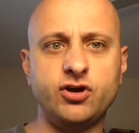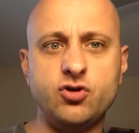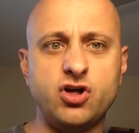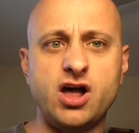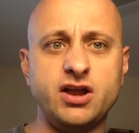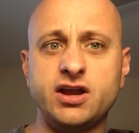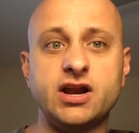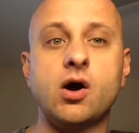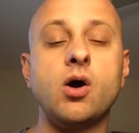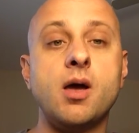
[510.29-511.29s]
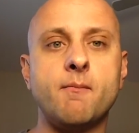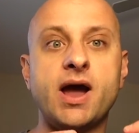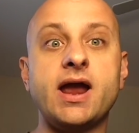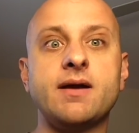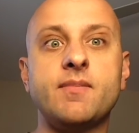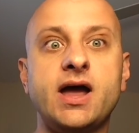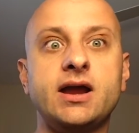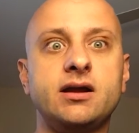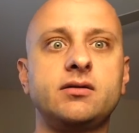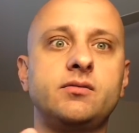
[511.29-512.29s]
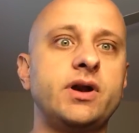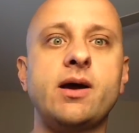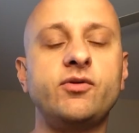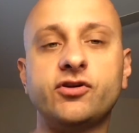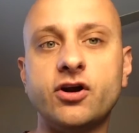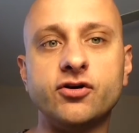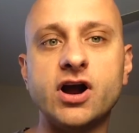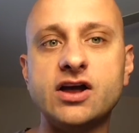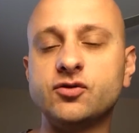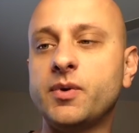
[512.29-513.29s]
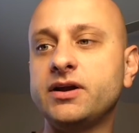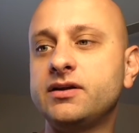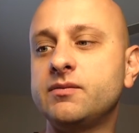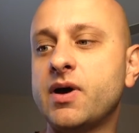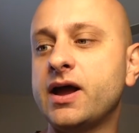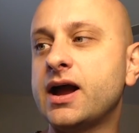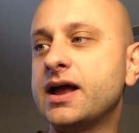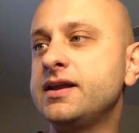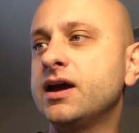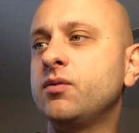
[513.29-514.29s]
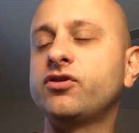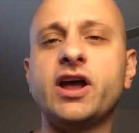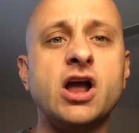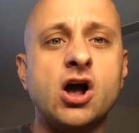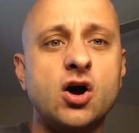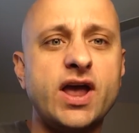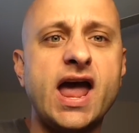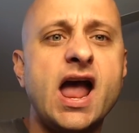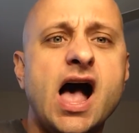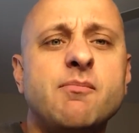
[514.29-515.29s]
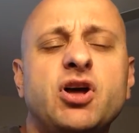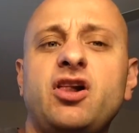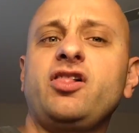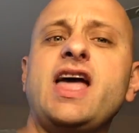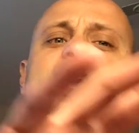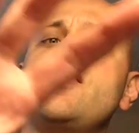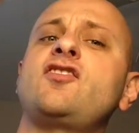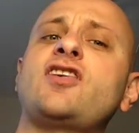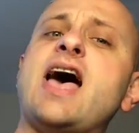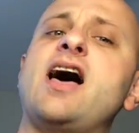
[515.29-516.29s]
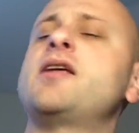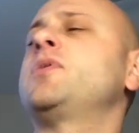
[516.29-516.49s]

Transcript: When I was an undergraduate, my idea was like, okay, I'm going to lay this out.